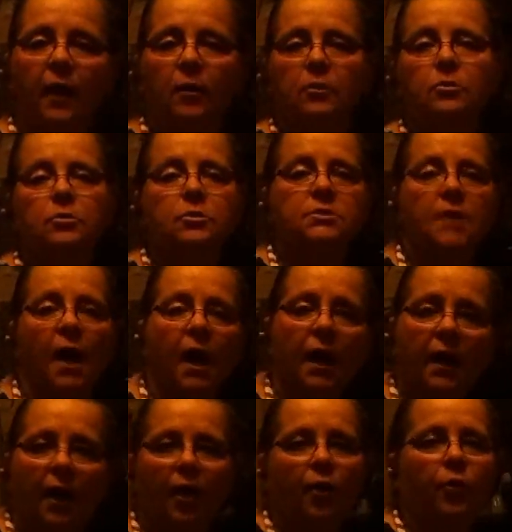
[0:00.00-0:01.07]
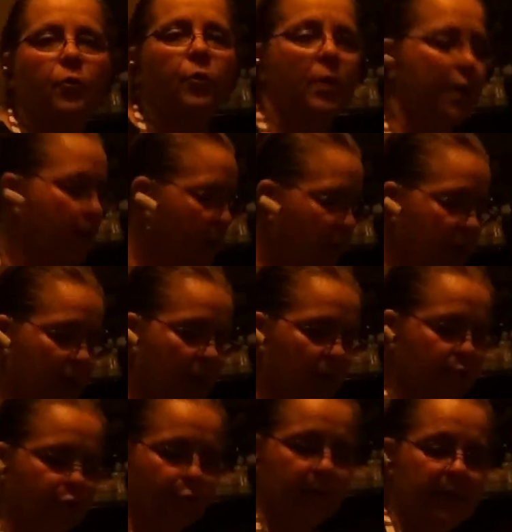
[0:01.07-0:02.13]
our little taco
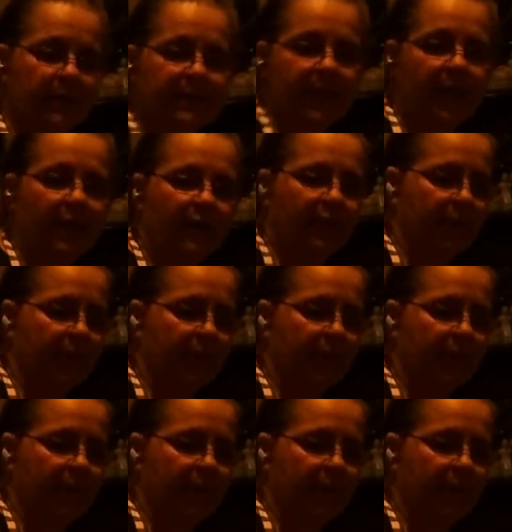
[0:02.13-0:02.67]
treats out of